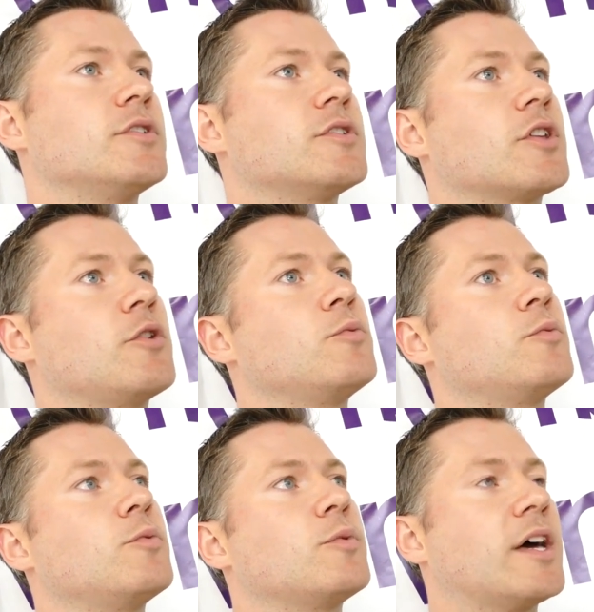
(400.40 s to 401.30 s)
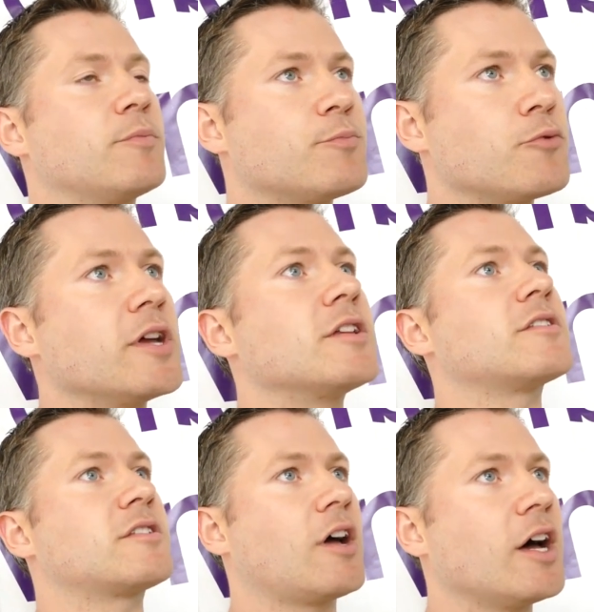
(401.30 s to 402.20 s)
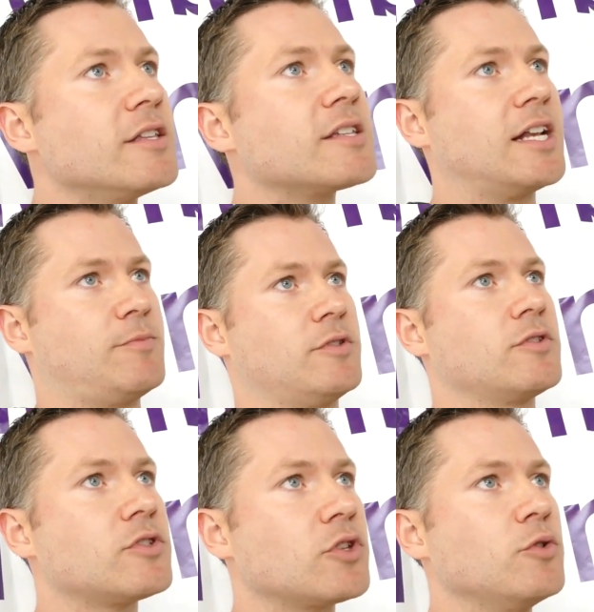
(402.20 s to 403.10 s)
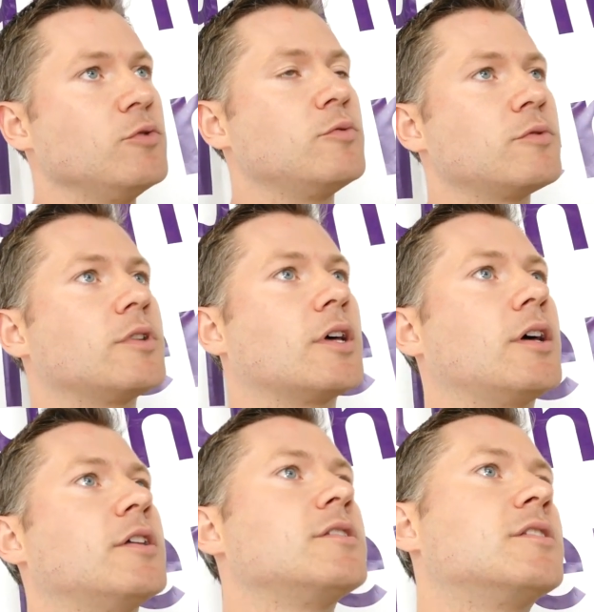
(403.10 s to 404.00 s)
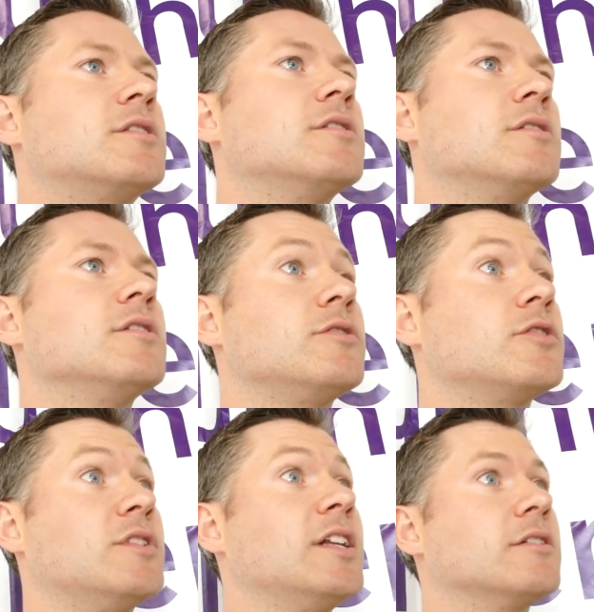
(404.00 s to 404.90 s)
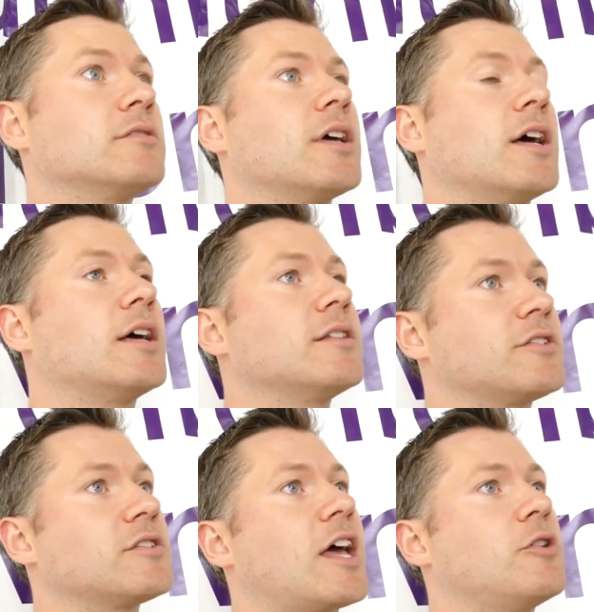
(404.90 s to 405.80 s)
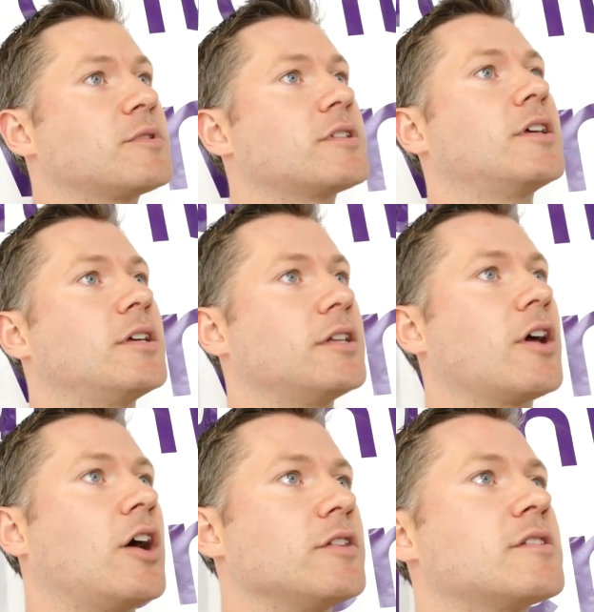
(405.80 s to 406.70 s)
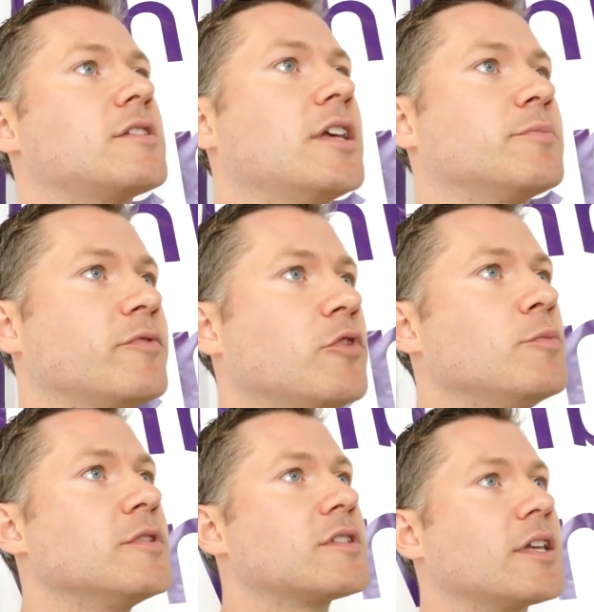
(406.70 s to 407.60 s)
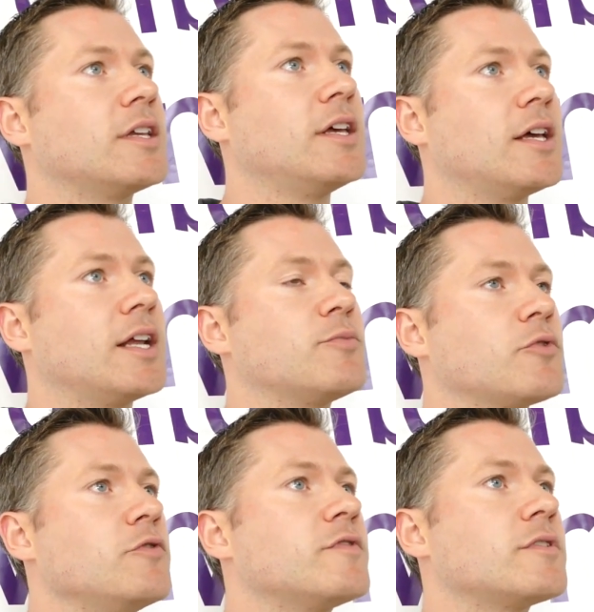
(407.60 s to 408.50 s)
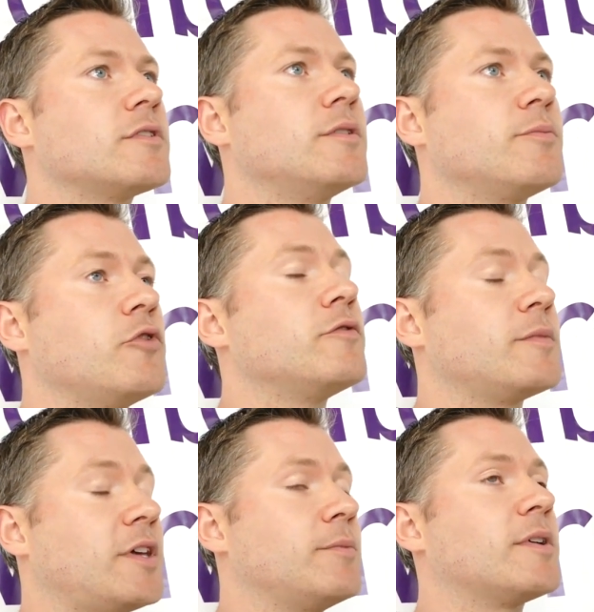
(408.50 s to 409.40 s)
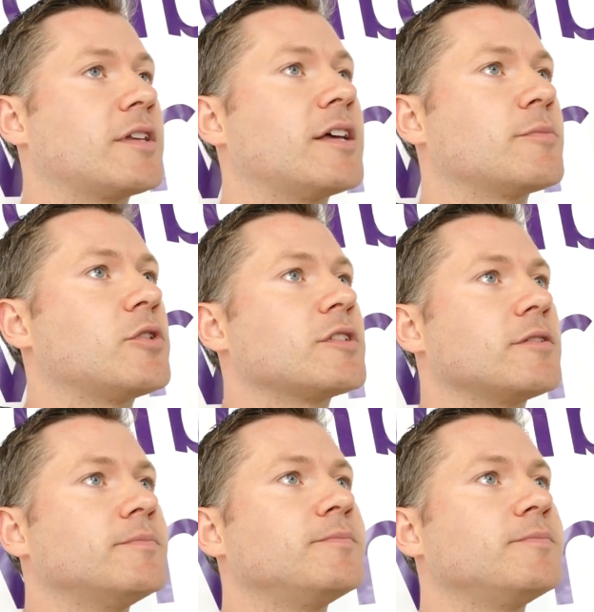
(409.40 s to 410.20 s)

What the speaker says: So that brings the science element to Dillian, and that just helps enhance his performance and improve him as a boxer.